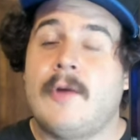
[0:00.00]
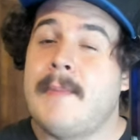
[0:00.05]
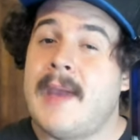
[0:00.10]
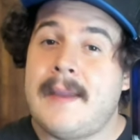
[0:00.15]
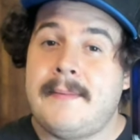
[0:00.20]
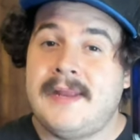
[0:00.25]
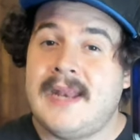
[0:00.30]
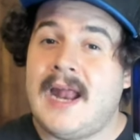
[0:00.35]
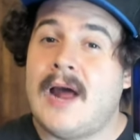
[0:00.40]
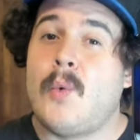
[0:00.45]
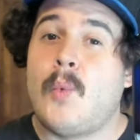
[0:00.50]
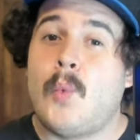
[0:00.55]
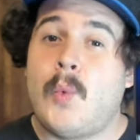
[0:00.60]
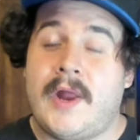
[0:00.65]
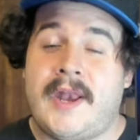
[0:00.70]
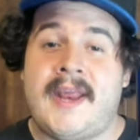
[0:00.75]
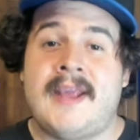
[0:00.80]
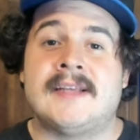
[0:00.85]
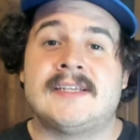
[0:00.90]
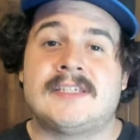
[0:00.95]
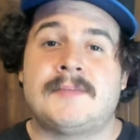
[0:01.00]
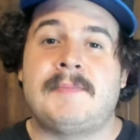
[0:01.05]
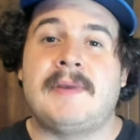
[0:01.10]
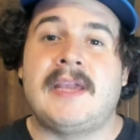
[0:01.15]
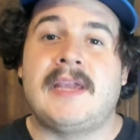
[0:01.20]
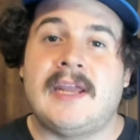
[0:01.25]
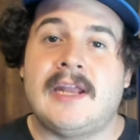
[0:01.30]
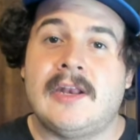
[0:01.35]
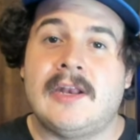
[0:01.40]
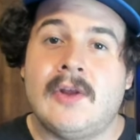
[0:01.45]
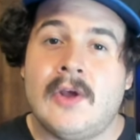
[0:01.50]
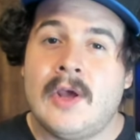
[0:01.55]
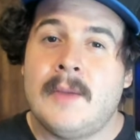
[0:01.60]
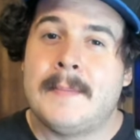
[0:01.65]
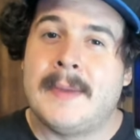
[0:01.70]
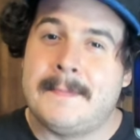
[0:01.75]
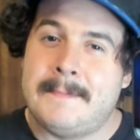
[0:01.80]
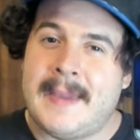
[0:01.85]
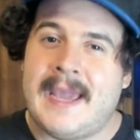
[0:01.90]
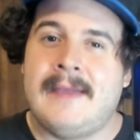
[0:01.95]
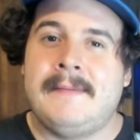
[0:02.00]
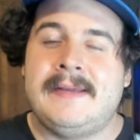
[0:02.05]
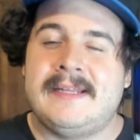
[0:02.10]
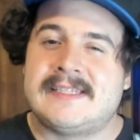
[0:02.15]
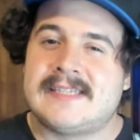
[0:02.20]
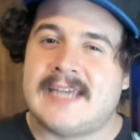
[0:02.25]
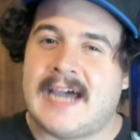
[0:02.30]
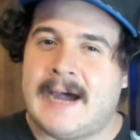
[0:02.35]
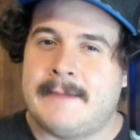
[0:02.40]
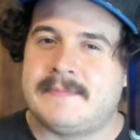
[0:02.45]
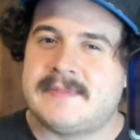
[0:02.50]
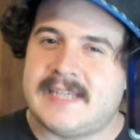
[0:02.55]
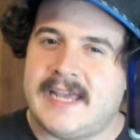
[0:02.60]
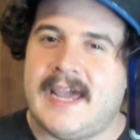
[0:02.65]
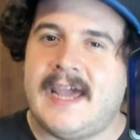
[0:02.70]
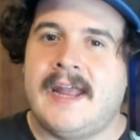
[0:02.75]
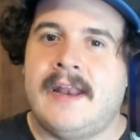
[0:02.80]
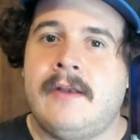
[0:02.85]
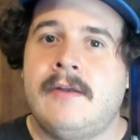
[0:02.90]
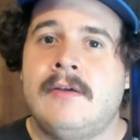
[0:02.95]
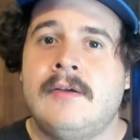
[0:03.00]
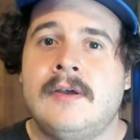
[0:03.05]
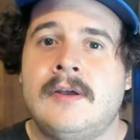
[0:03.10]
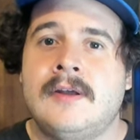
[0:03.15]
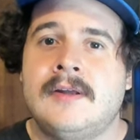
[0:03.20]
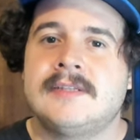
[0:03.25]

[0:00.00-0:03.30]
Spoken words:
Maybe not winning speed, but maybe top 10,